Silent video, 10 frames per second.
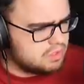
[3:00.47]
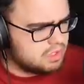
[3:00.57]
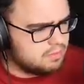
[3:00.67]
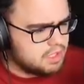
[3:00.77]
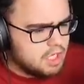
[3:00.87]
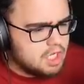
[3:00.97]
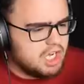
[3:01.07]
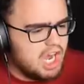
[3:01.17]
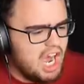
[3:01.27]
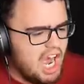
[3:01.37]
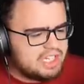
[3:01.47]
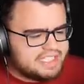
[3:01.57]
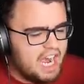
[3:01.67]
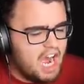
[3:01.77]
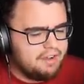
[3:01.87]
on me.
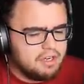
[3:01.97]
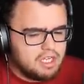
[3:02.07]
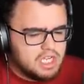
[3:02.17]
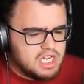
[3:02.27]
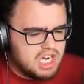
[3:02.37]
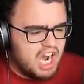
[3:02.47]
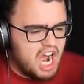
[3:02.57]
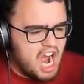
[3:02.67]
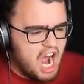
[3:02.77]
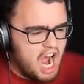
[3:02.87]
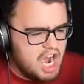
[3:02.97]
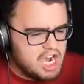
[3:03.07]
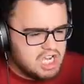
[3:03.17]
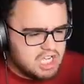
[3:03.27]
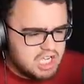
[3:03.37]
Oh, God! Ah!
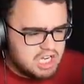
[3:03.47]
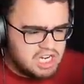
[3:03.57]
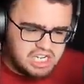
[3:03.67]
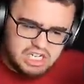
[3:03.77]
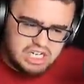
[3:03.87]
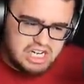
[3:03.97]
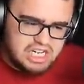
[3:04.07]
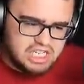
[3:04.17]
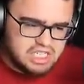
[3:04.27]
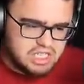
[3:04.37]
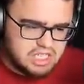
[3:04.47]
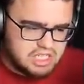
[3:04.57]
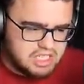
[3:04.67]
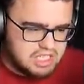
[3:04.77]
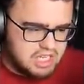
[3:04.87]

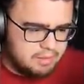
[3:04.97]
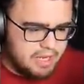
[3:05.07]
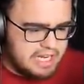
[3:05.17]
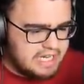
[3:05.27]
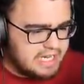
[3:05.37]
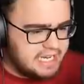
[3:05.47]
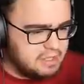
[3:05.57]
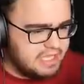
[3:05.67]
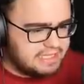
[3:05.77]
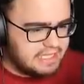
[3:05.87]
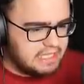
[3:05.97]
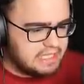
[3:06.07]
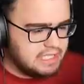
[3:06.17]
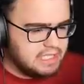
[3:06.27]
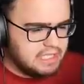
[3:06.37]
Ah! I'm not gonna kill that
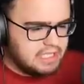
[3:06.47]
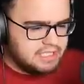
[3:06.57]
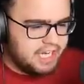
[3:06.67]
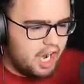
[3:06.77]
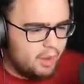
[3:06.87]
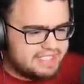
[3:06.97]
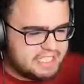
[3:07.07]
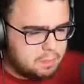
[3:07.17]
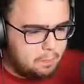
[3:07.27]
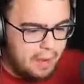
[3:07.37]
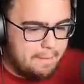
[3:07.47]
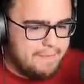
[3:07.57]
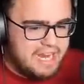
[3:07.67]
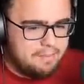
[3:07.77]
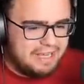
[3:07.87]
dog. No, it just bit
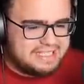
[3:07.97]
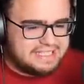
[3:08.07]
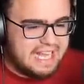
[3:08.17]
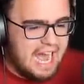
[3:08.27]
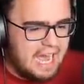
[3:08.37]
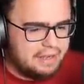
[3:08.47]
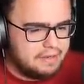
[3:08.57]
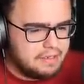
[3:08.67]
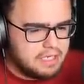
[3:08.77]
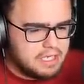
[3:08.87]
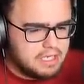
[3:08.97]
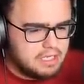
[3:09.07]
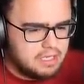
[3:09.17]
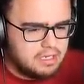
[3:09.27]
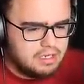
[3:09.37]
me in my side!
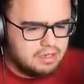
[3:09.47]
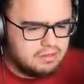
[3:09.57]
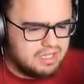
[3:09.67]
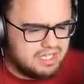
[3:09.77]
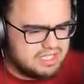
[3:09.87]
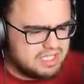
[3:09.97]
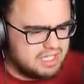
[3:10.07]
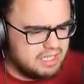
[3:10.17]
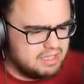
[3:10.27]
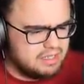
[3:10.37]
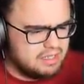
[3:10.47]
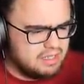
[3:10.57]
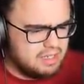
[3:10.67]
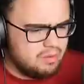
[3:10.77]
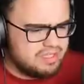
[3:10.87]
Wait a second.
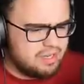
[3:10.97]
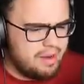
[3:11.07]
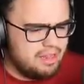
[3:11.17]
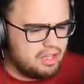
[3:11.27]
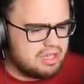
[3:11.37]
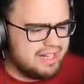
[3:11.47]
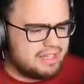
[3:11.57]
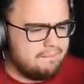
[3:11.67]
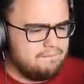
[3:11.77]
Why does everybody look like it?